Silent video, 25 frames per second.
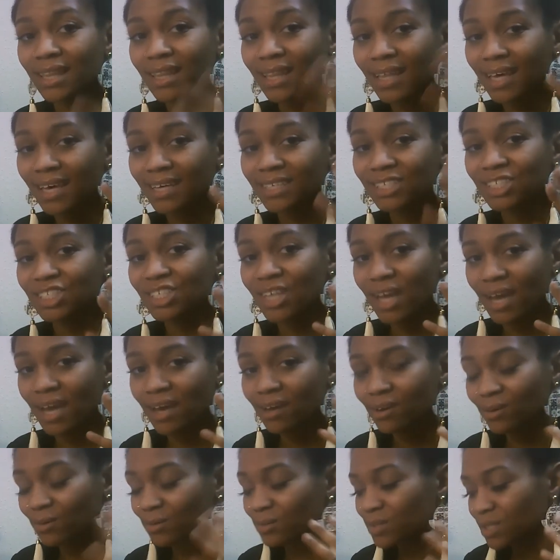that
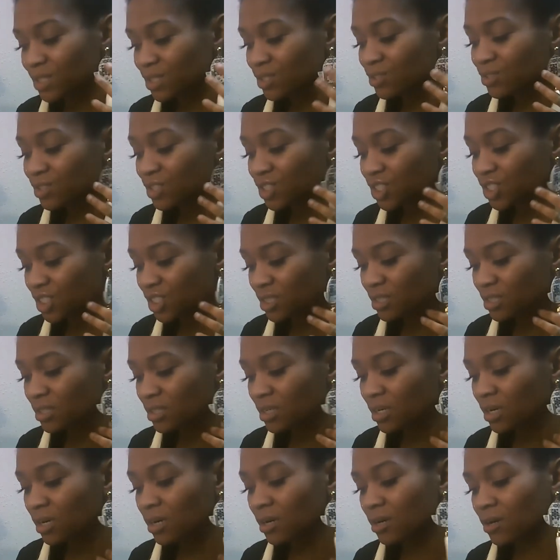shadow energy,
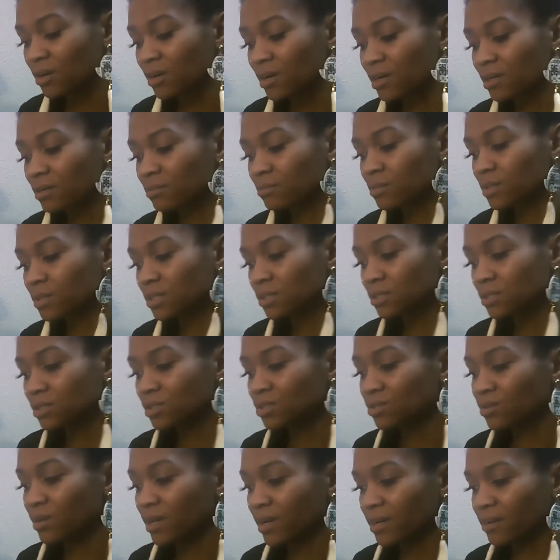right?
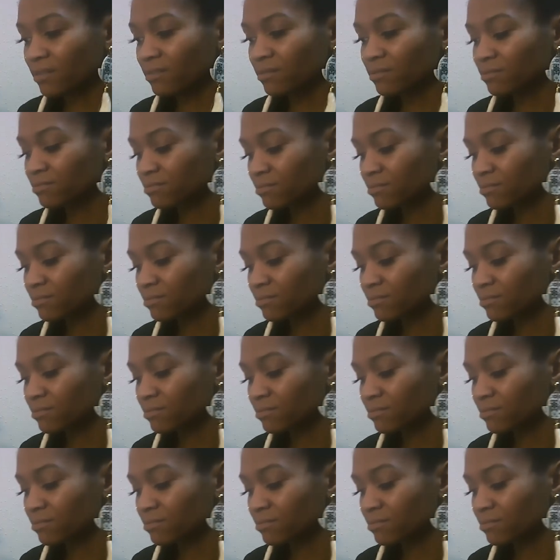Because you have,